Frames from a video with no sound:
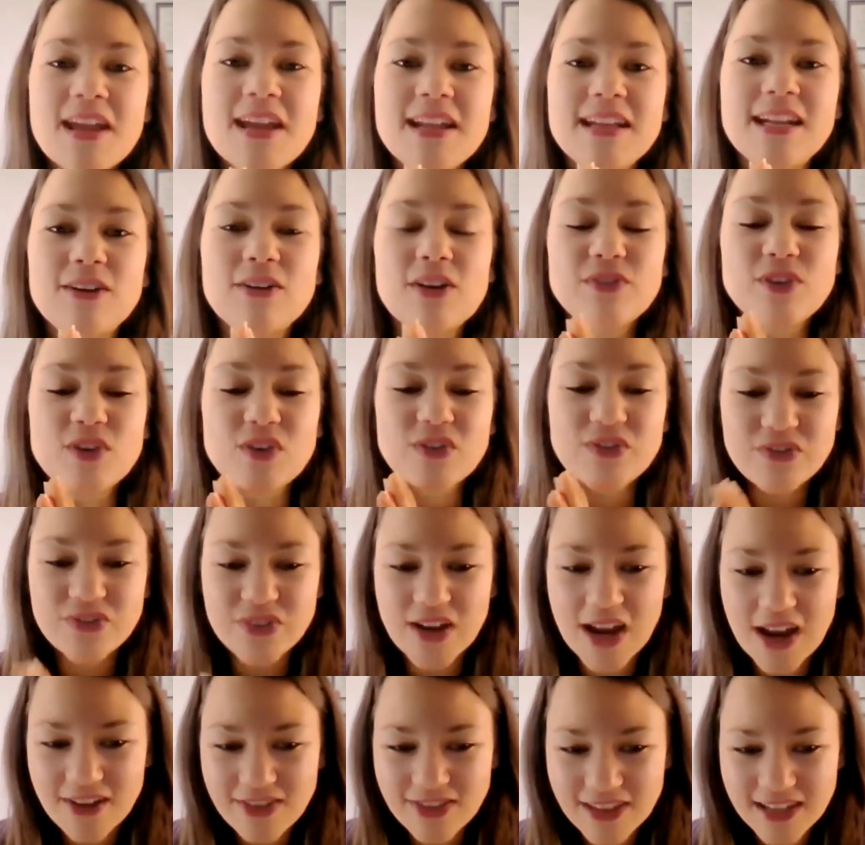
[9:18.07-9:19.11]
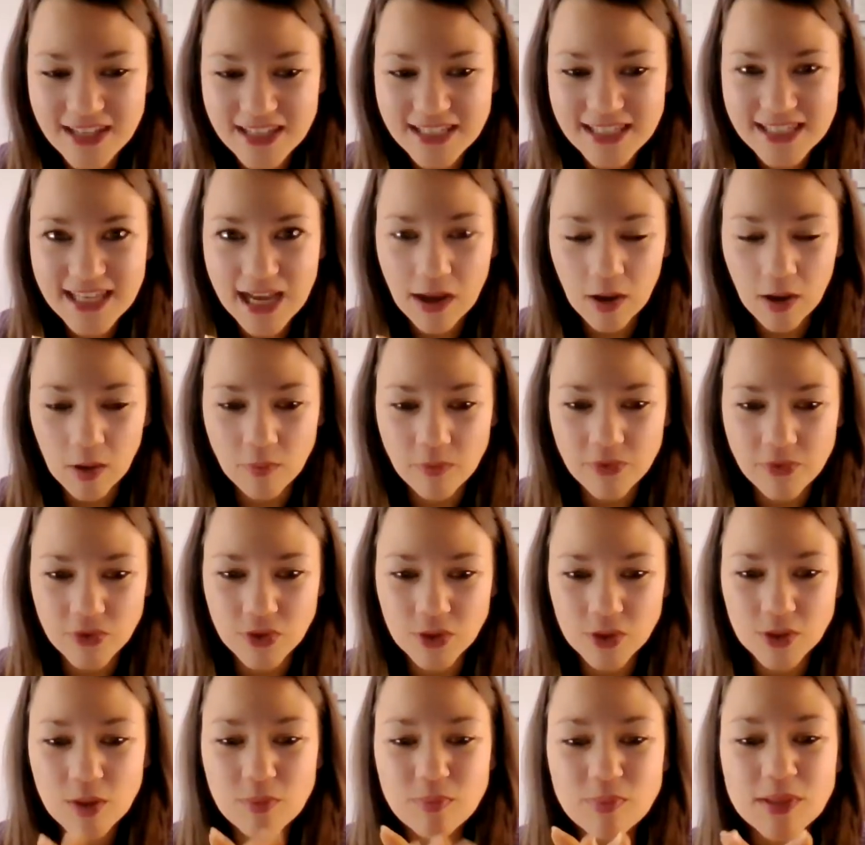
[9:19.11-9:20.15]
Now, if you found this
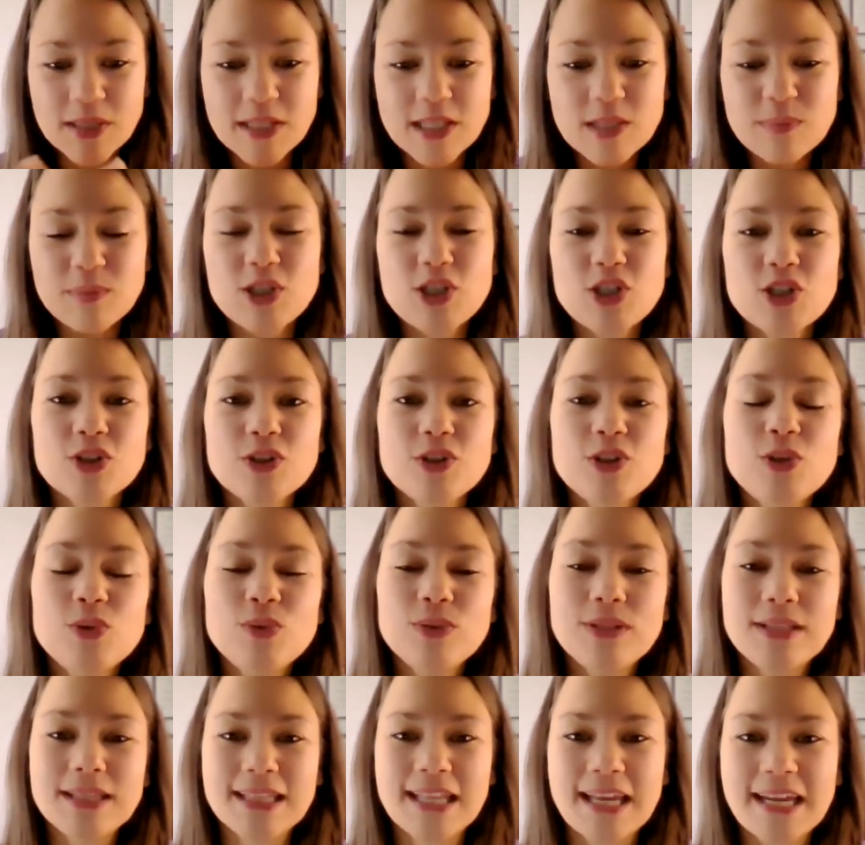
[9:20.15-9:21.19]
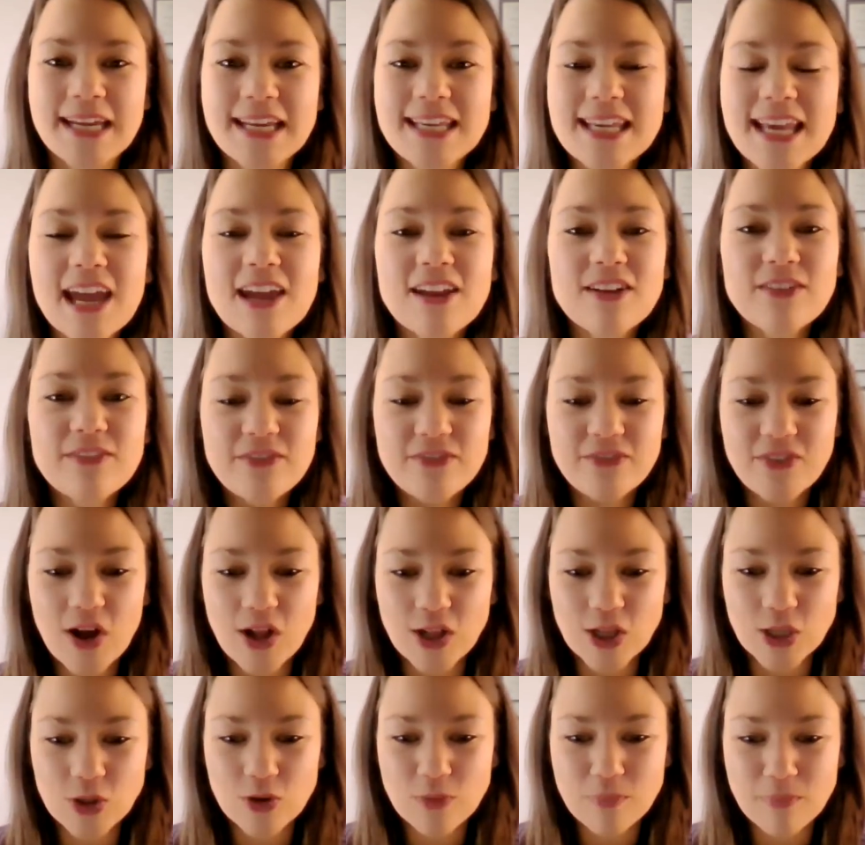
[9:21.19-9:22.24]
helpful, please be sure to like and
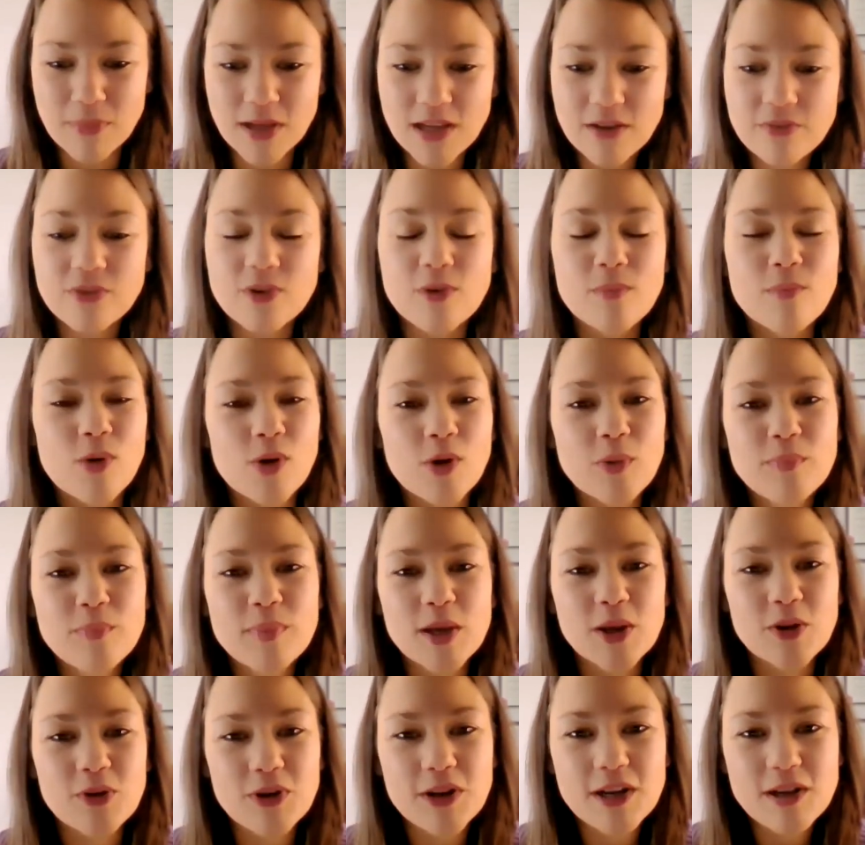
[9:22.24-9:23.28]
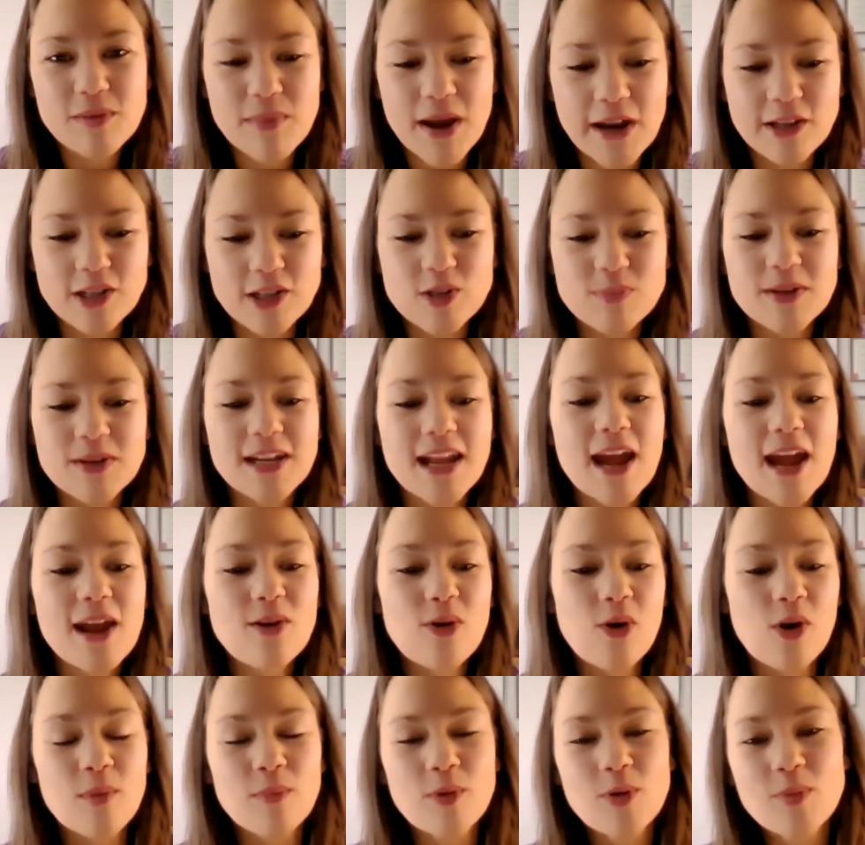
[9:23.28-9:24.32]
follow me for more period management and
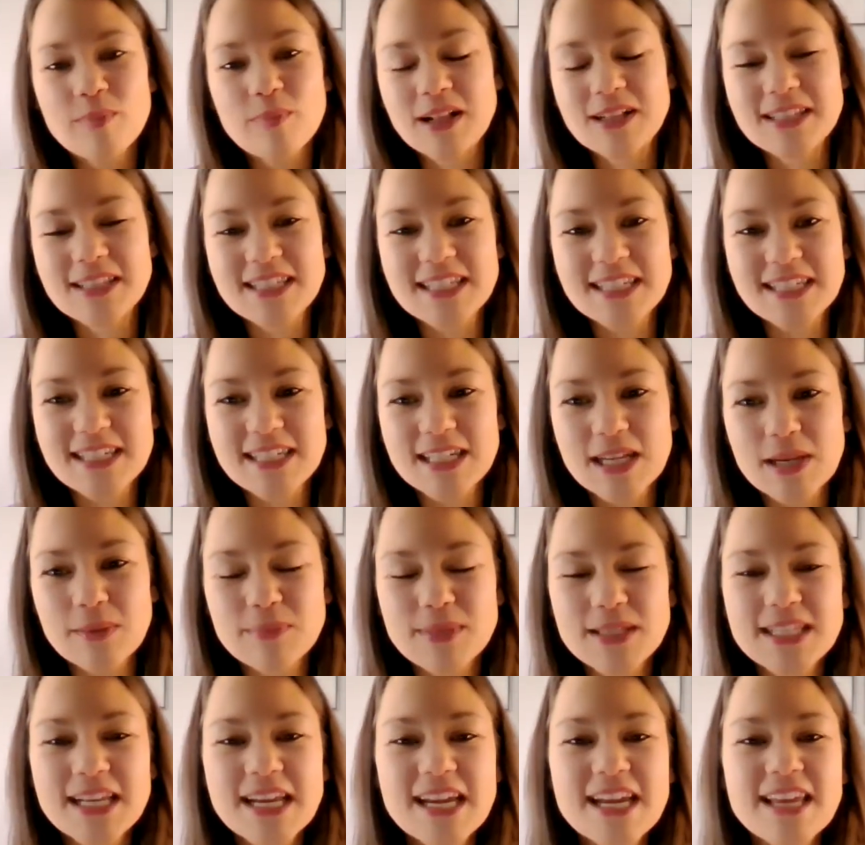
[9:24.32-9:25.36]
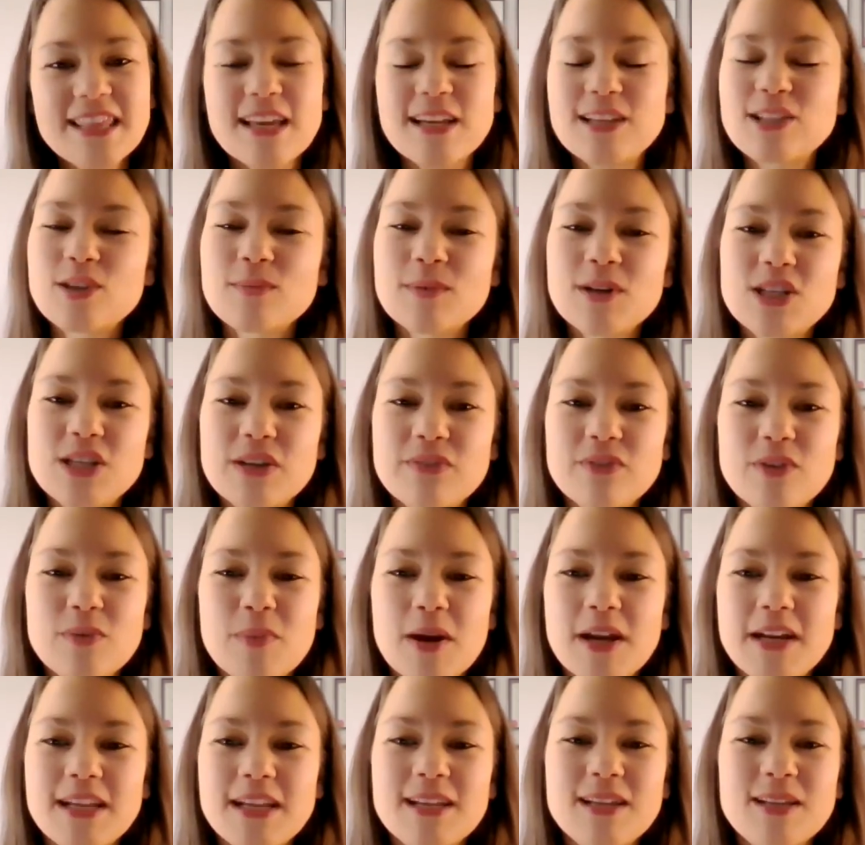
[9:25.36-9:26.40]
hormone balancing tips. Thanks so much,
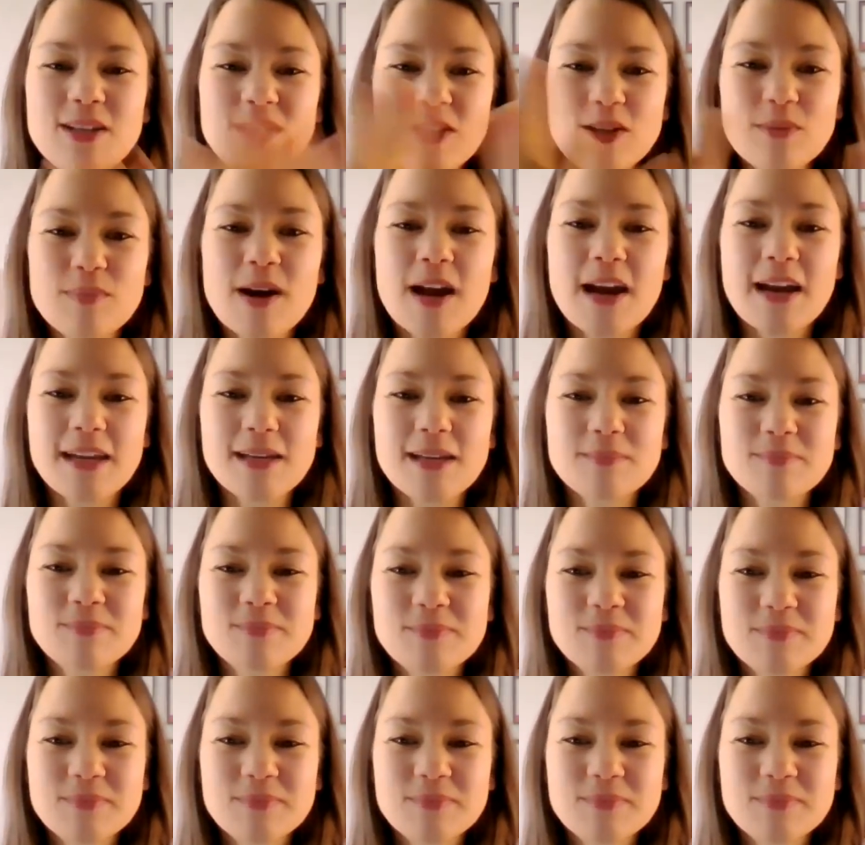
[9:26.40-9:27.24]
everybody. Goodbye.